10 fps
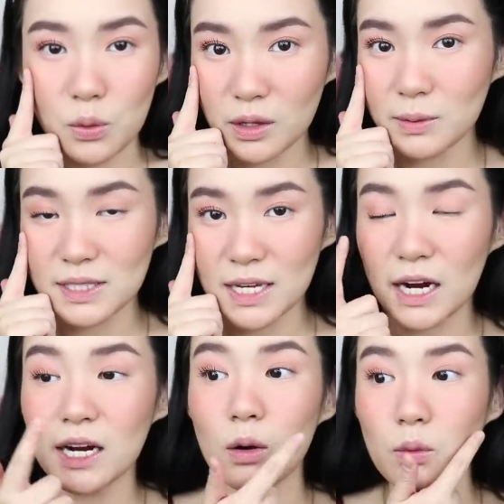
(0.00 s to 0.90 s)
With the
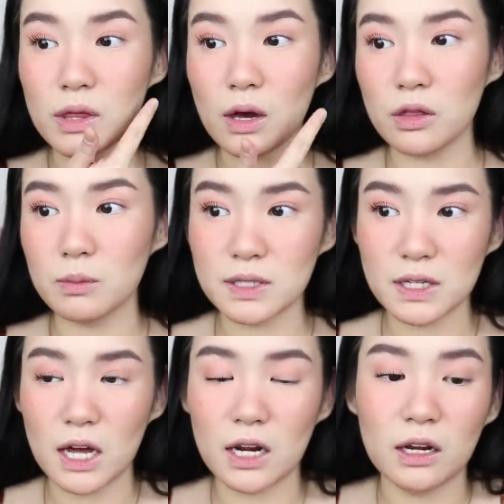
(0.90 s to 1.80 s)
mascara, without the
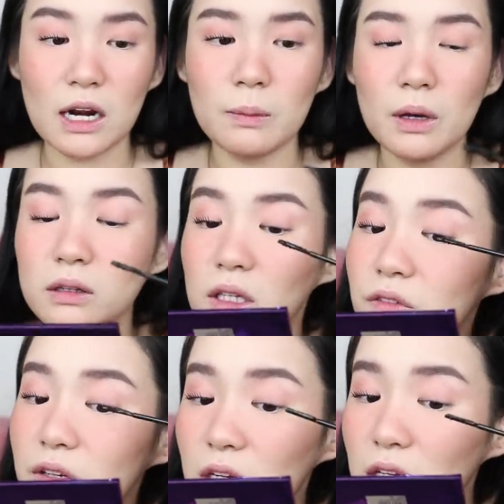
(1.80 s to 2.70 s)
mascara, grabe ang
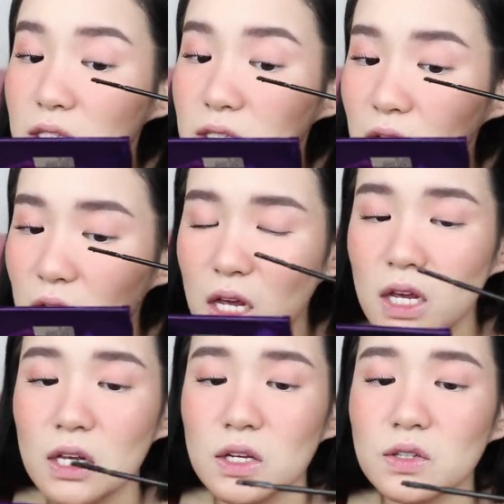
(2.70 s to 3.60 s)
difference.
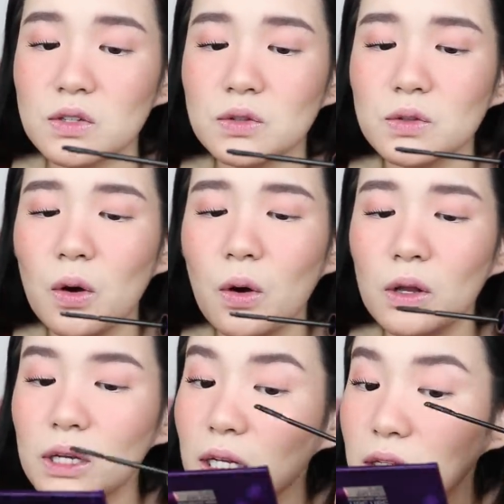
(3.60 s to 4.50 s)

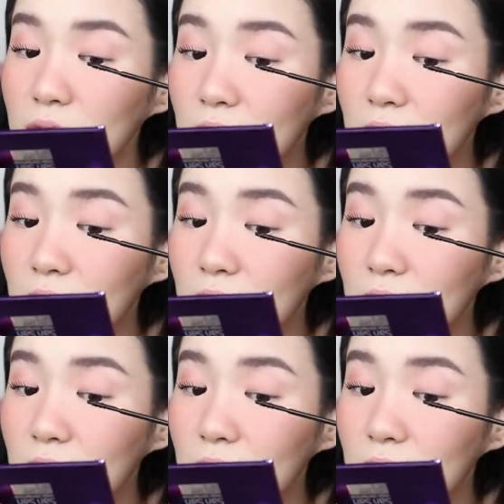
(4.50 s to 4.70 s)
Solid.